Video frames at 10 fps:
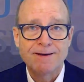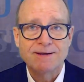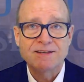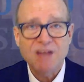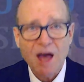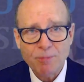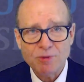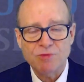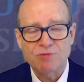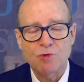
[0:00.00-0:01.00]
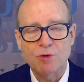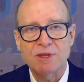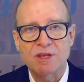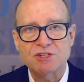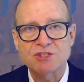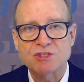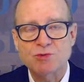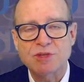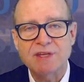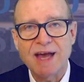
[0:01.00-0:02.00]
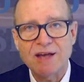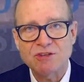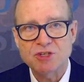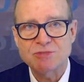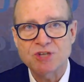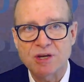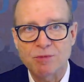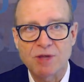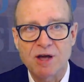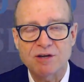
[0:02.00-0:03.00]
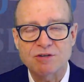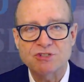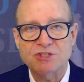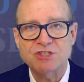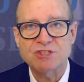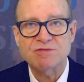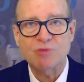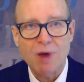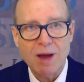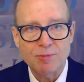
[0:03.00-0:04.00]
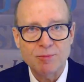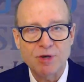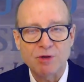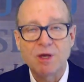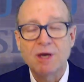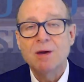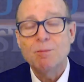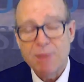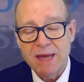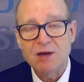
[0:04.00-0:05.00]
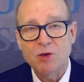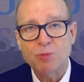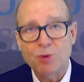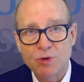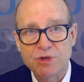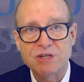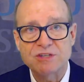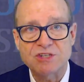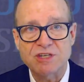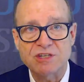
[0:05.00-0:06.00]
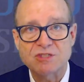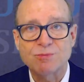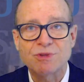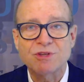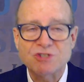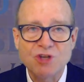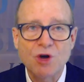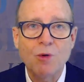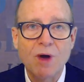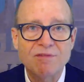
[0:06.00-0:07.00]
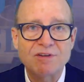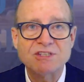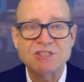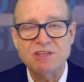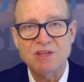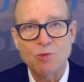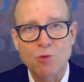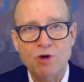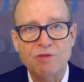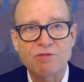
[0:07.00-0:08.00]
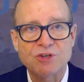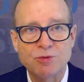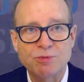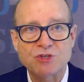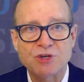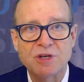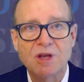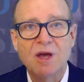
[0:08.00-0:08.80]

Topical formulations with calcium channel blockers, such as verapamil, may help Peyronie disease, but there's no evidence that they work for Dupuytren,